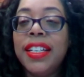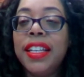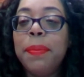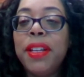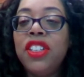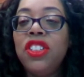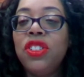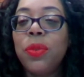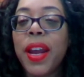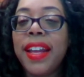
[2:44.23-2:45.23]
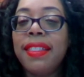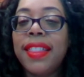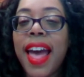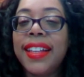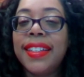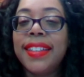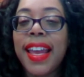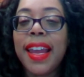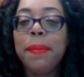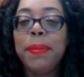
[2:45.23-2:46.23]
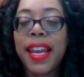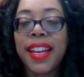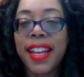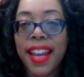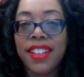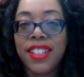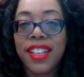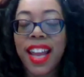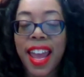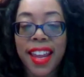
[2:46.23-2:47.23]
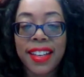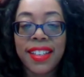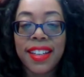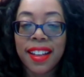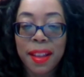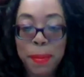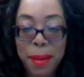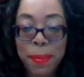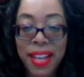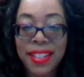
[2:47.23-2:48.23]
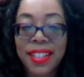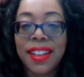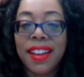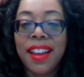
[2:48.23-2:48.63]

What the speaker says: demonstrate that same dedication and commitment.